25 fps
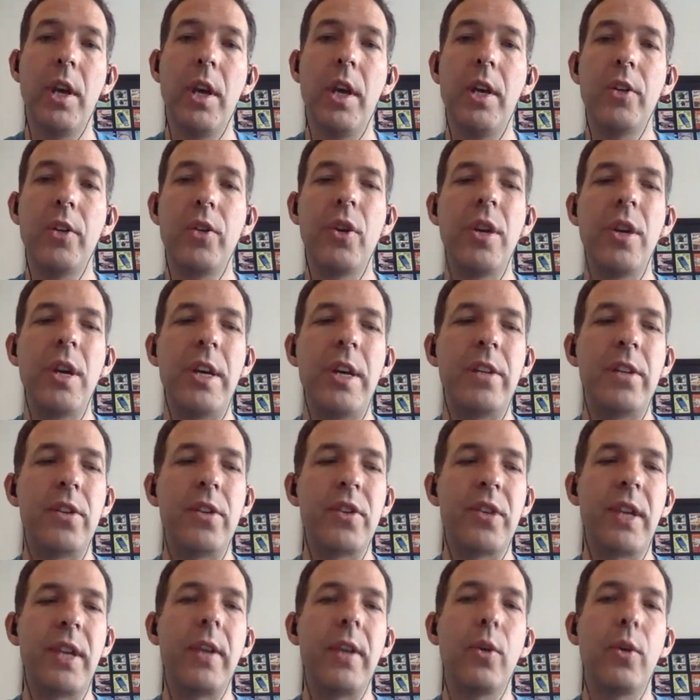So it's a
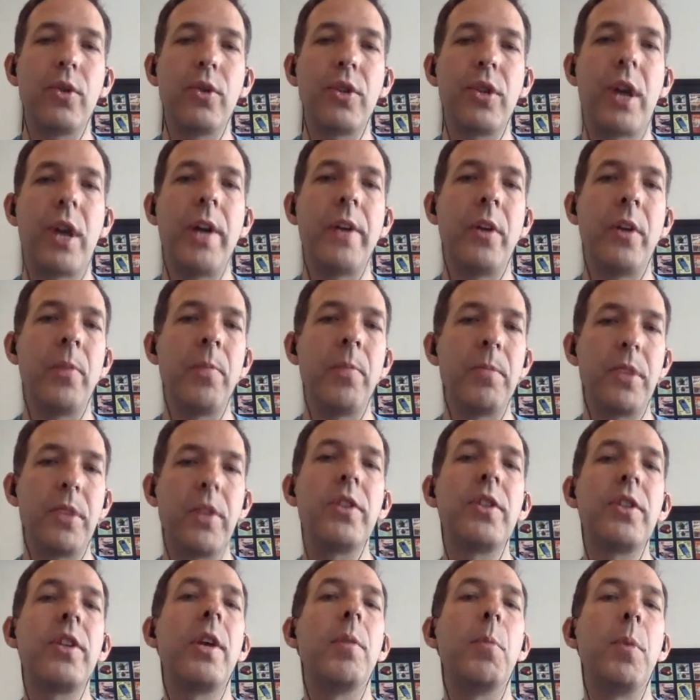single sign-on
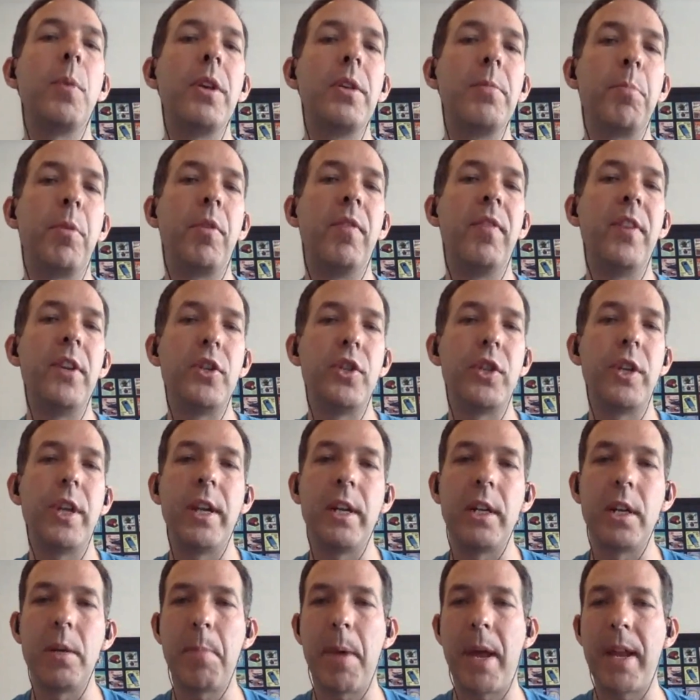system with provisioning
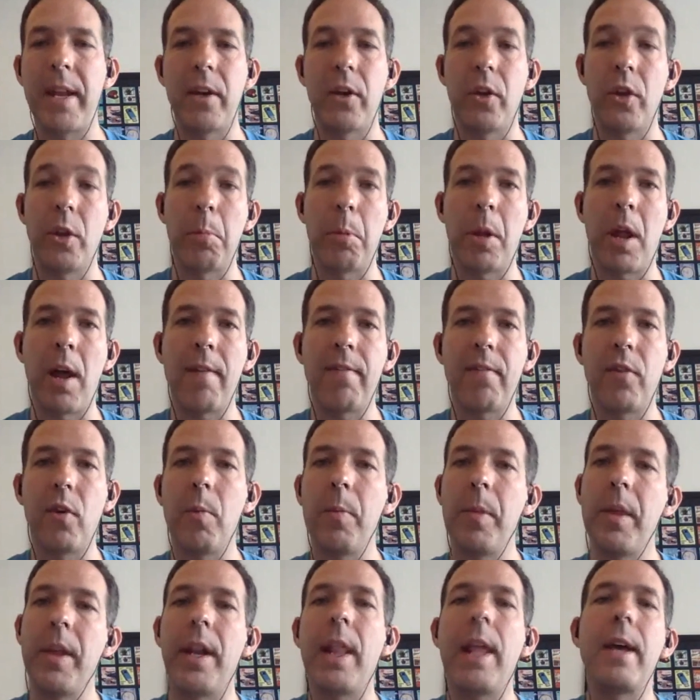depending on the platform
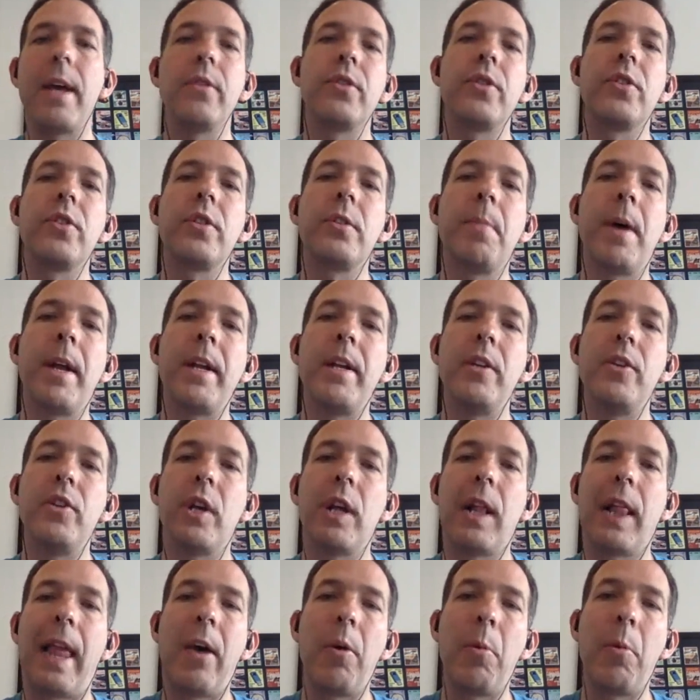that allows us to manage a
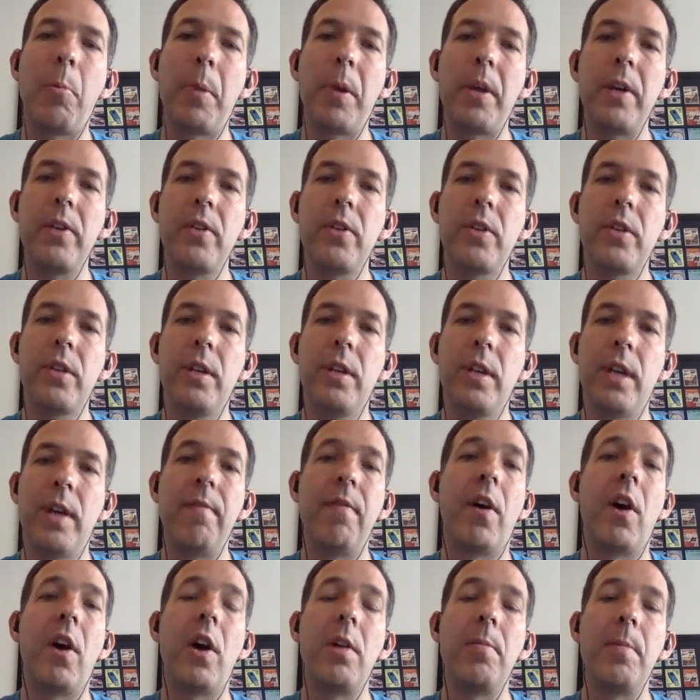cloud-based
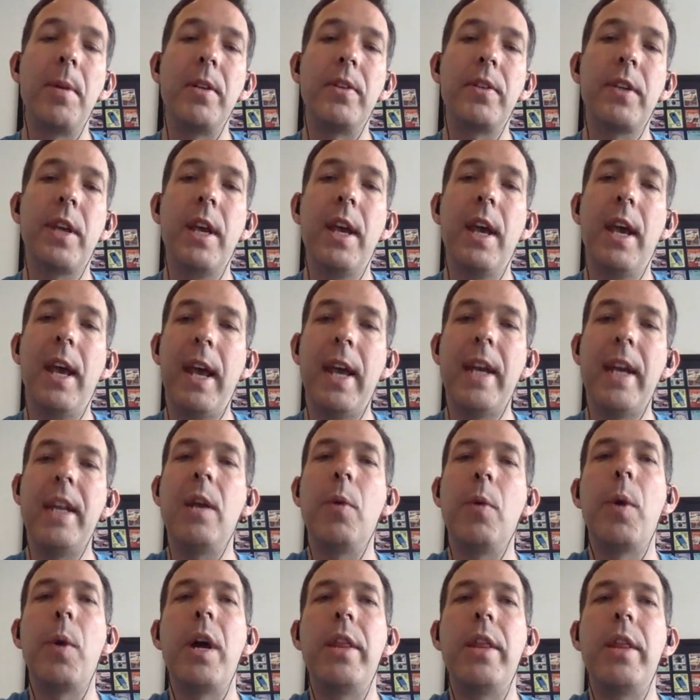environment in a
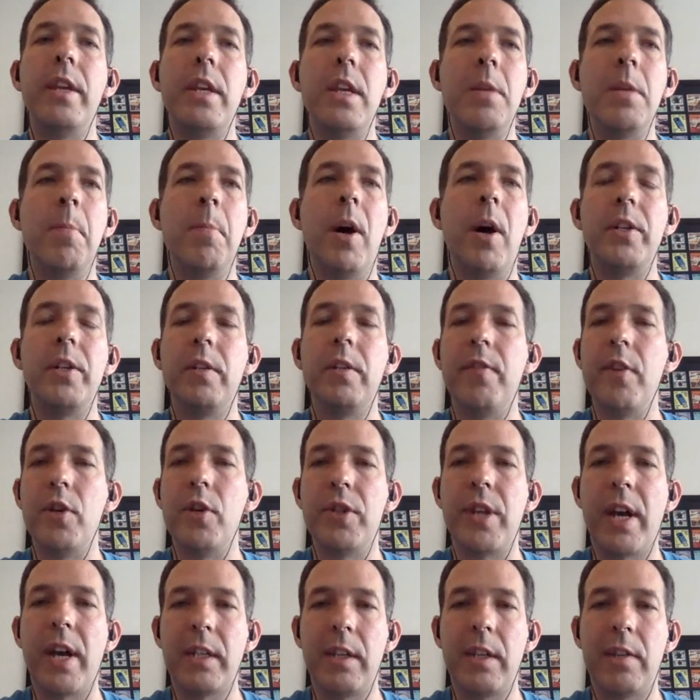way that you might have
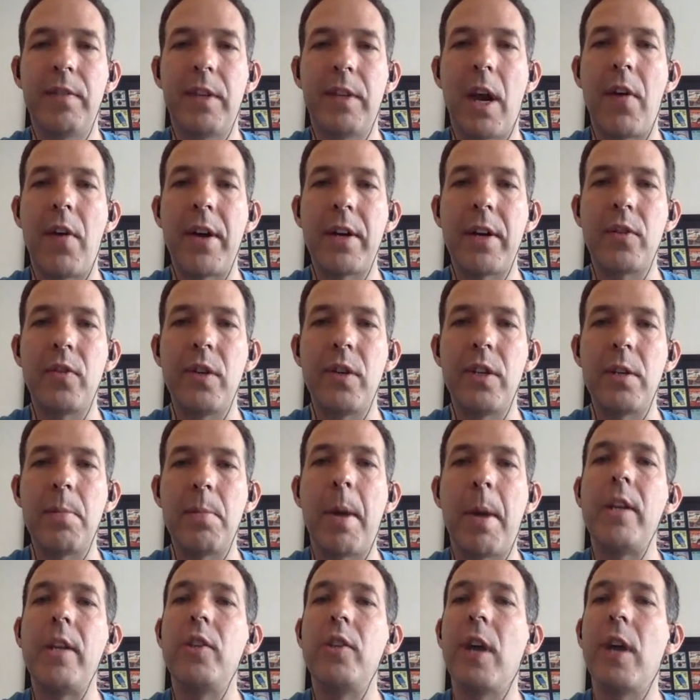used Active Directory to
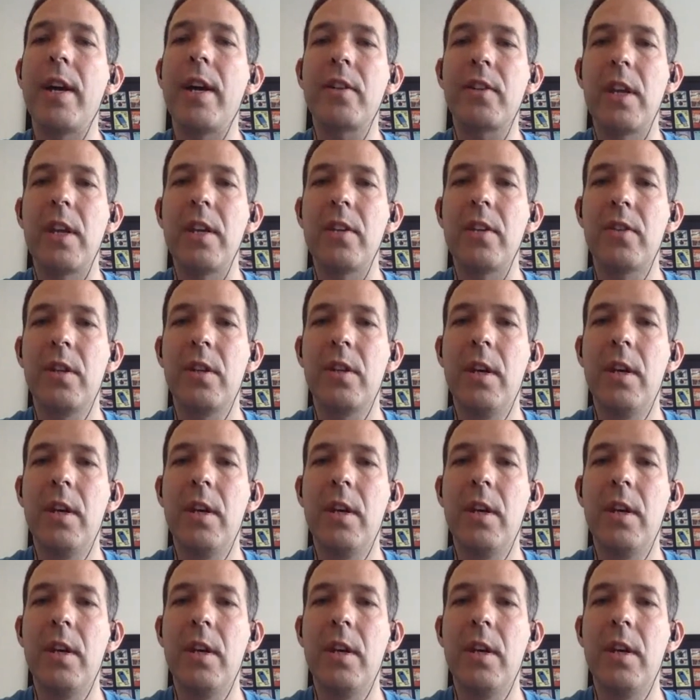manage access